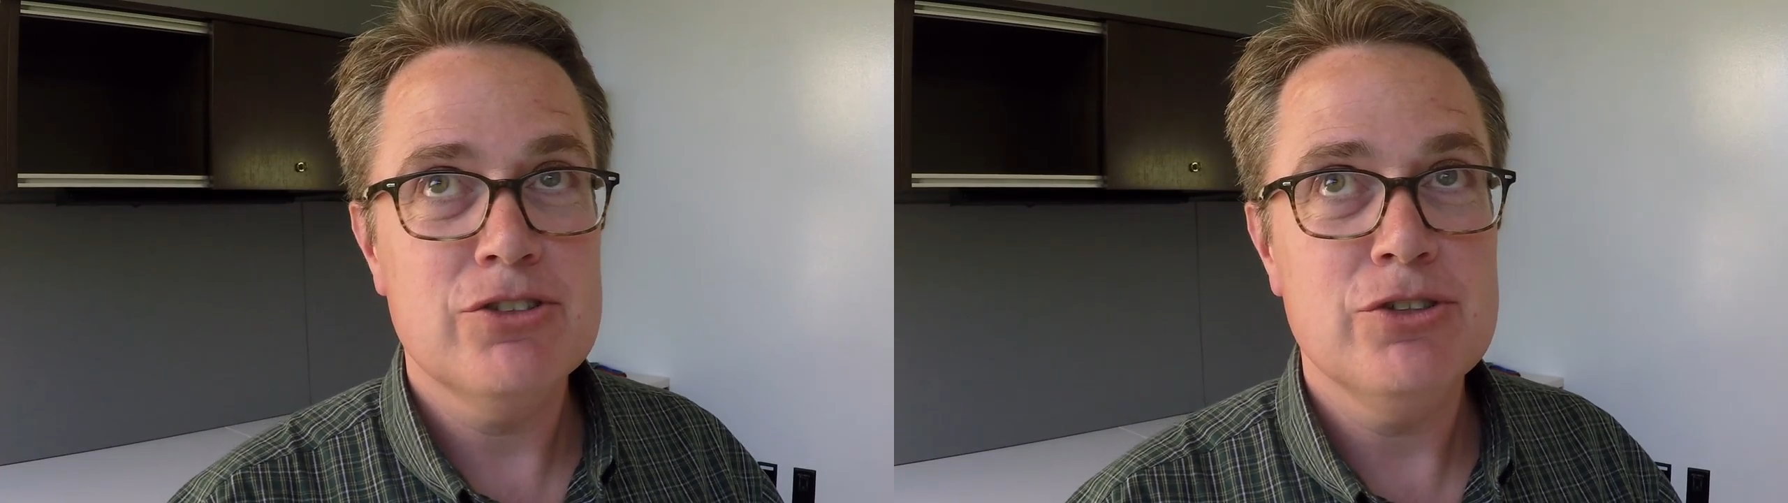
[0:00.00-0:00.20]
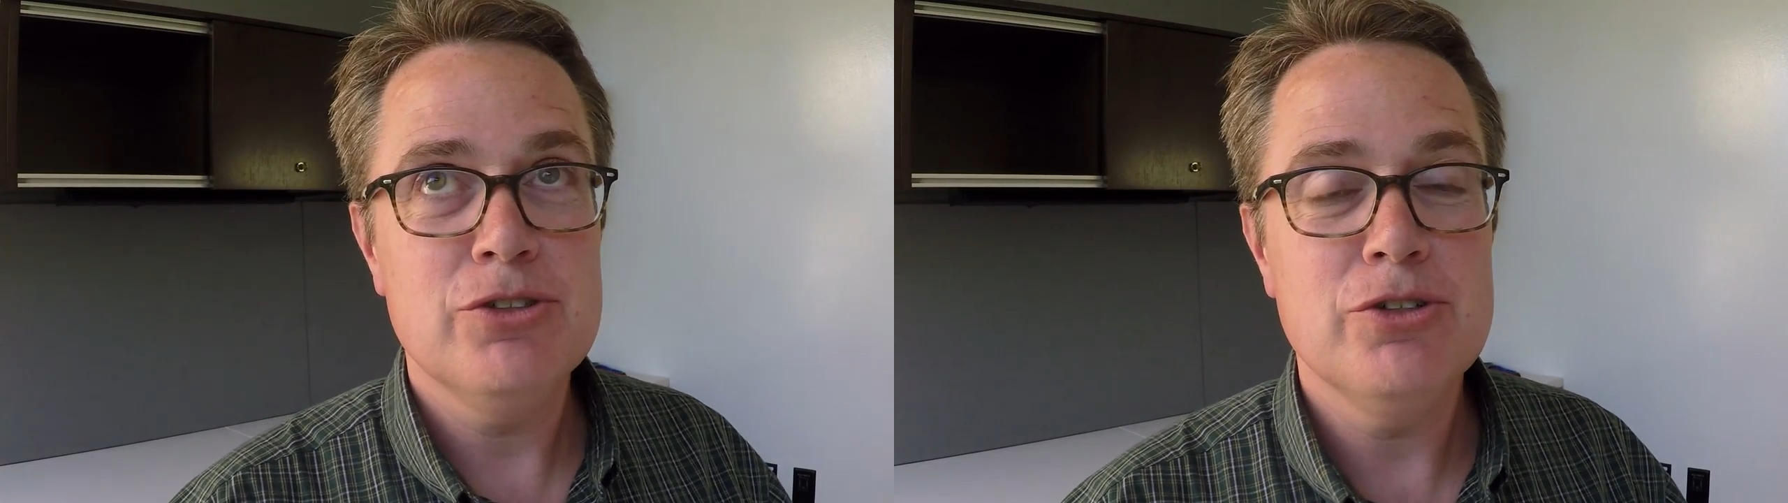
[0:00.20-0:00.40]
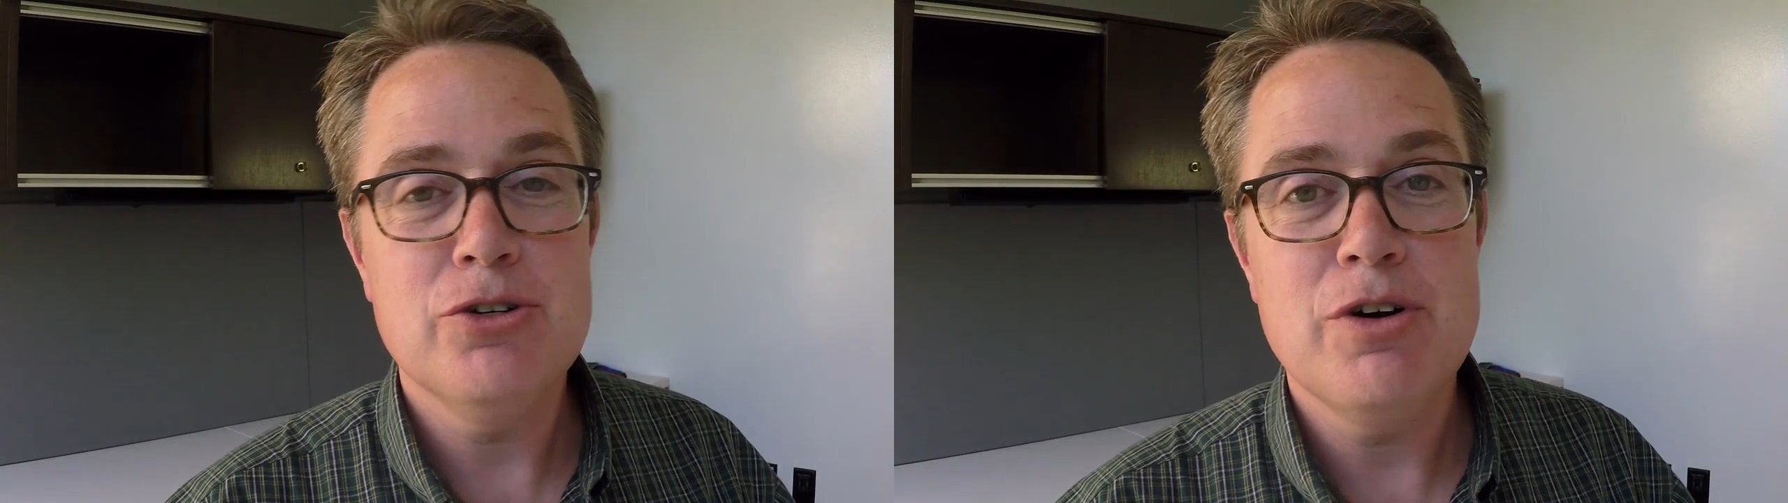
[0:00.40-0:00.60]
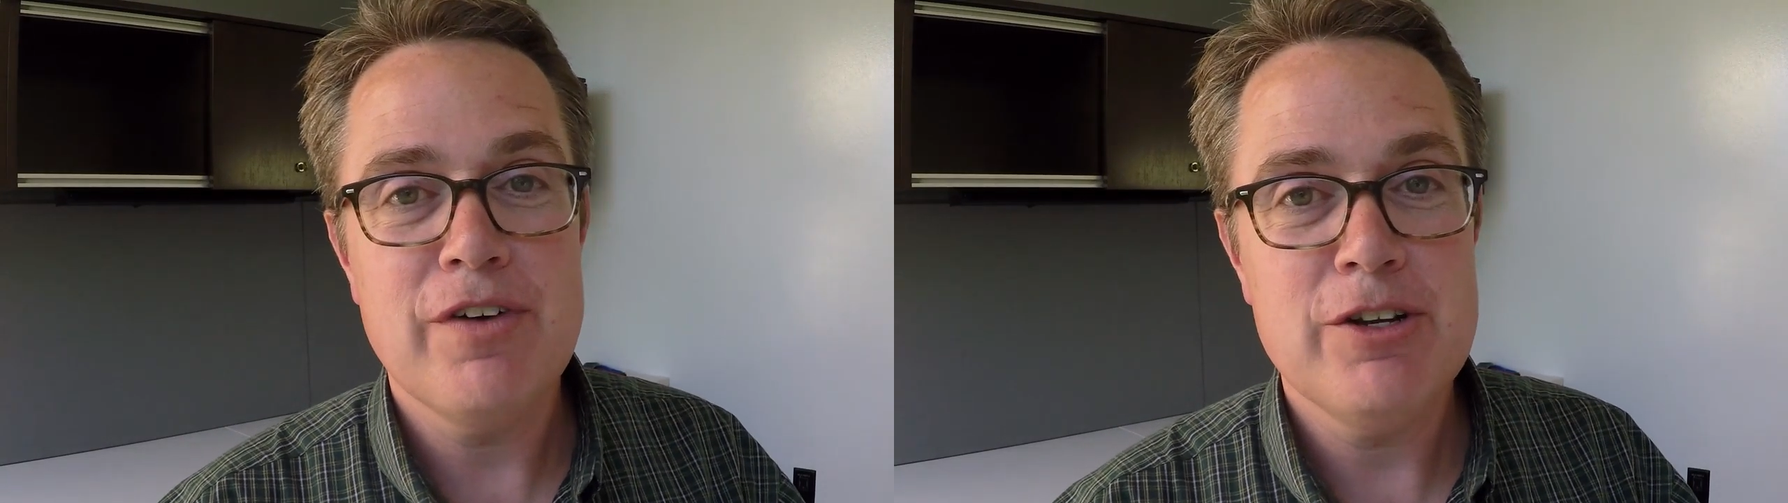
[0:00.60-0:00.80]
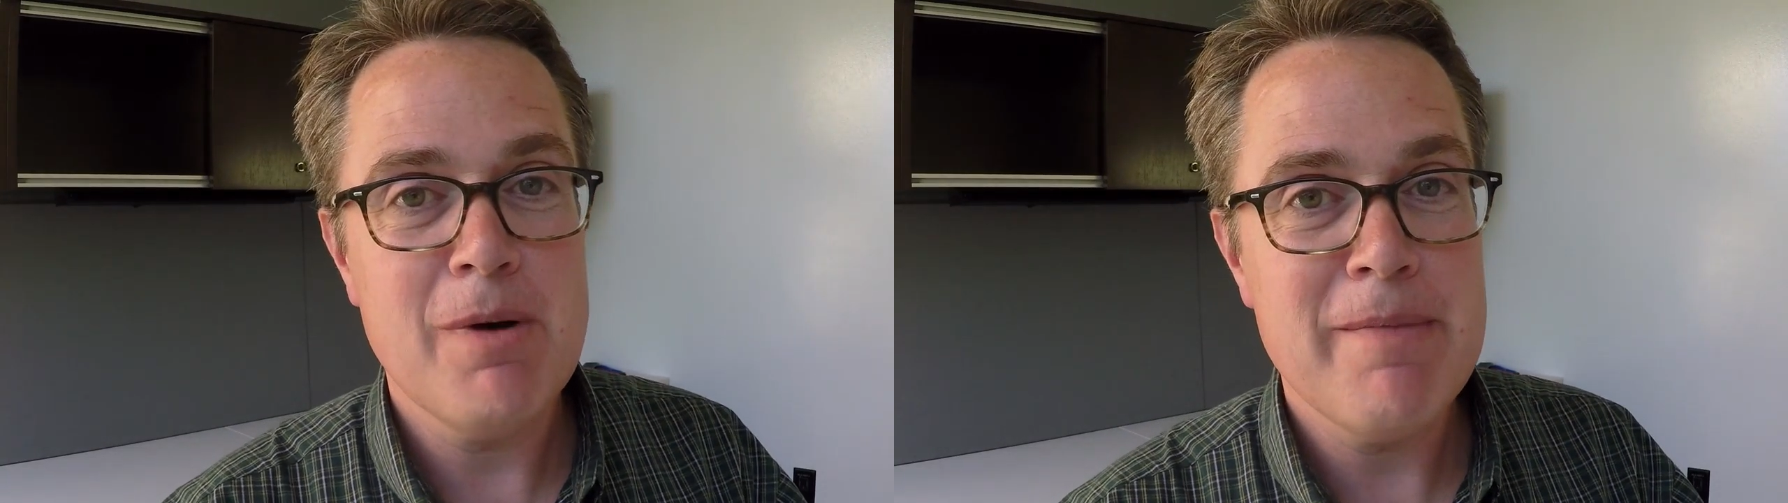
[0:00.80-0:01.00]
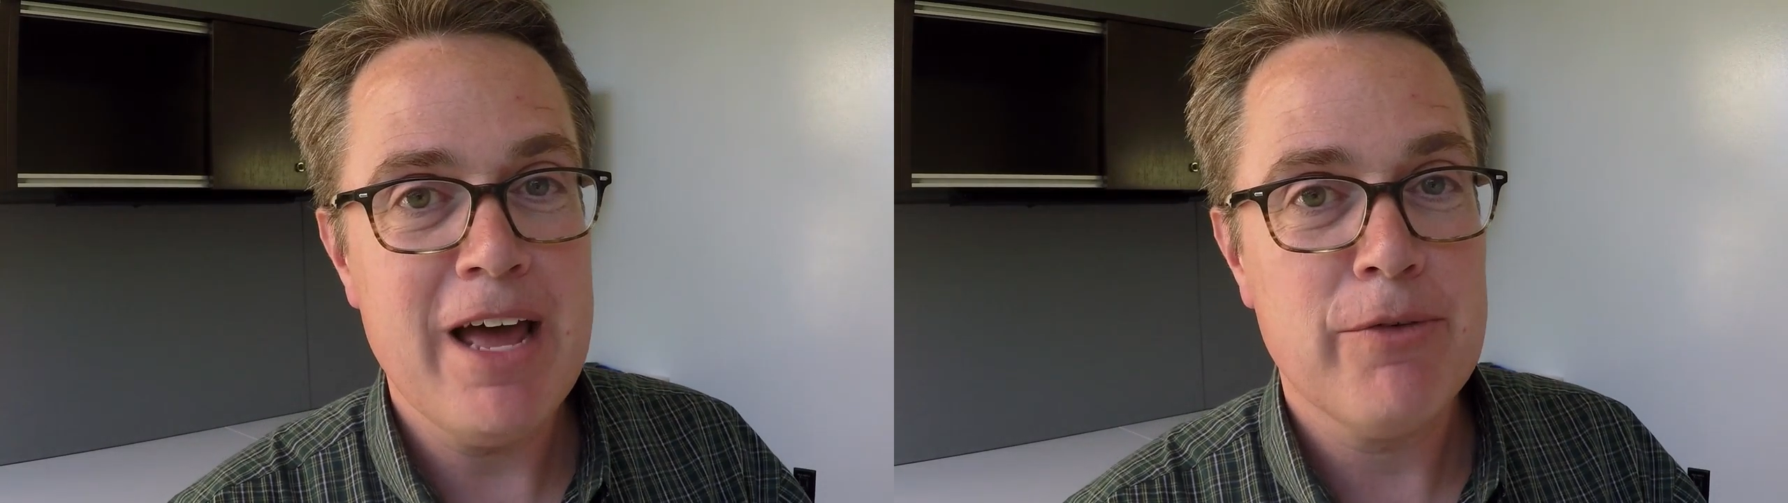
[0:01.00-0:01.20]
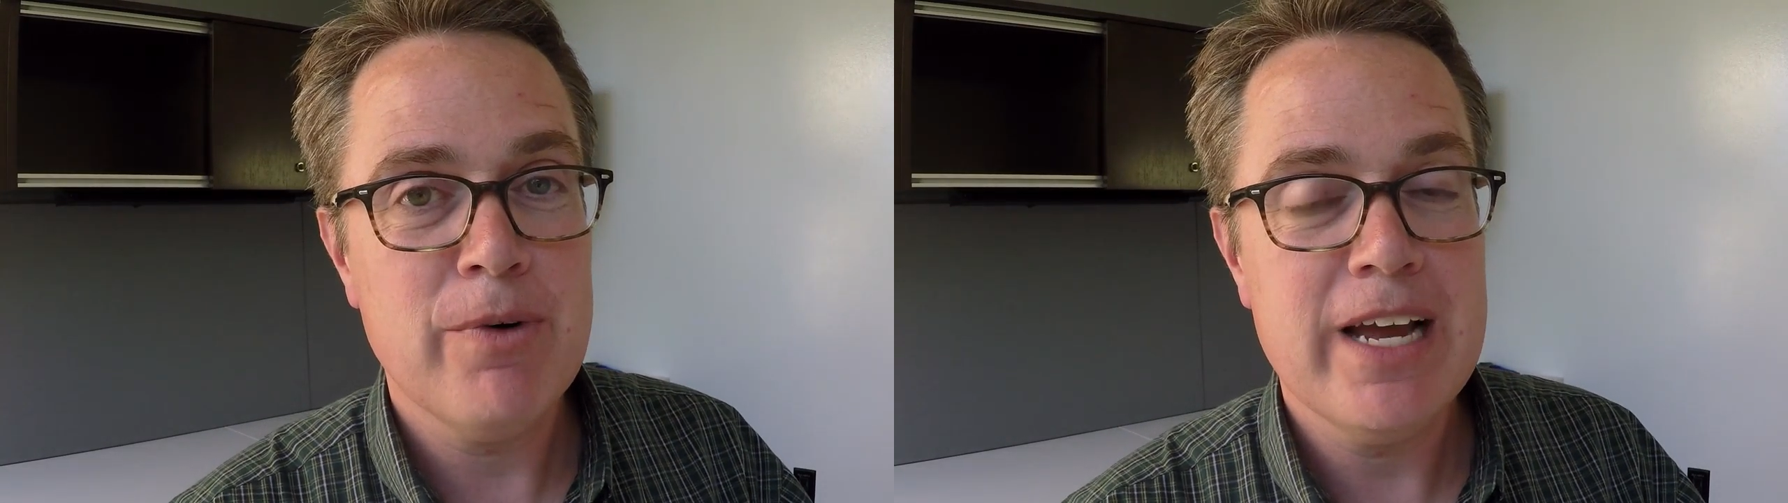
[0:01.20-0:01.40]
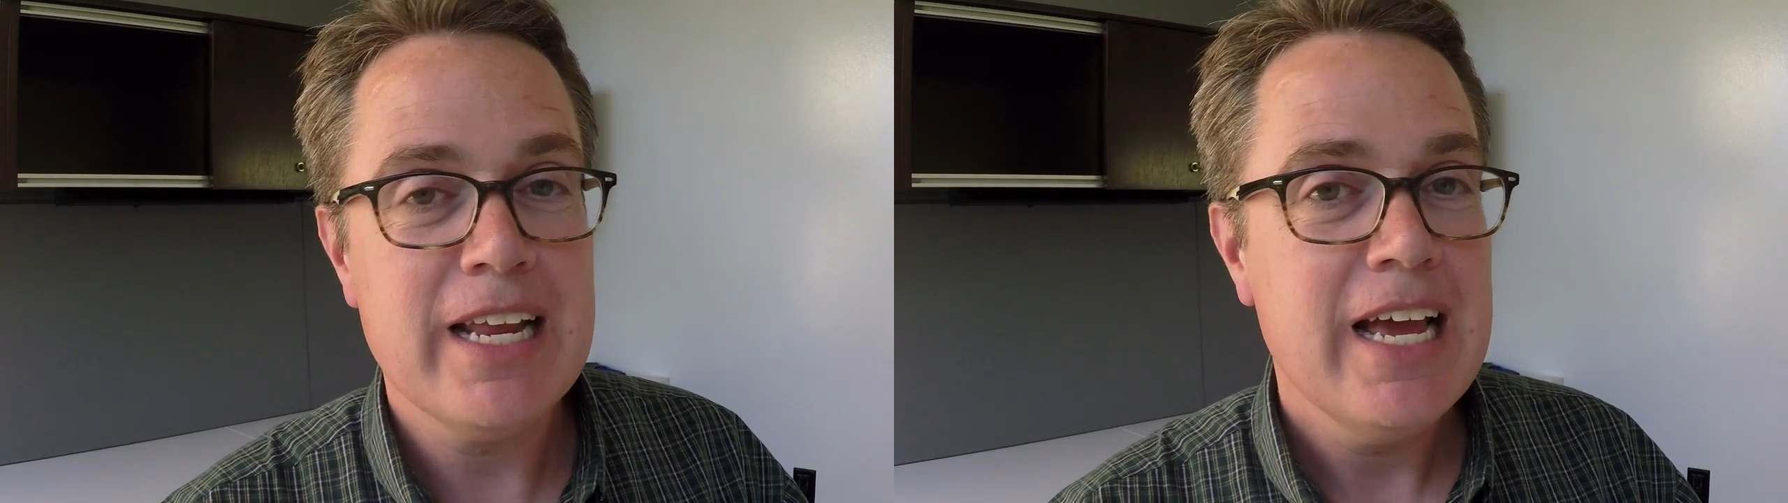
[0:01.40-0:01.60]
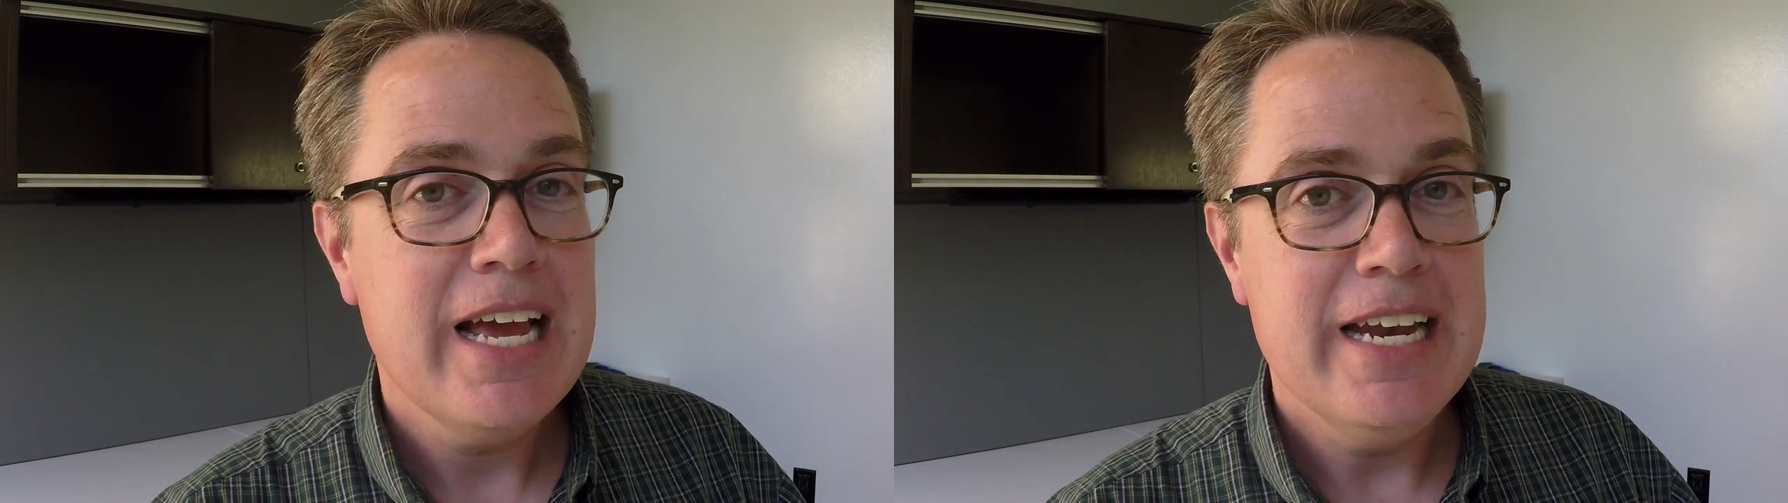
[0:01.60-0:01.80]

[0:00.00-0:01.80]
to, if I do my math right,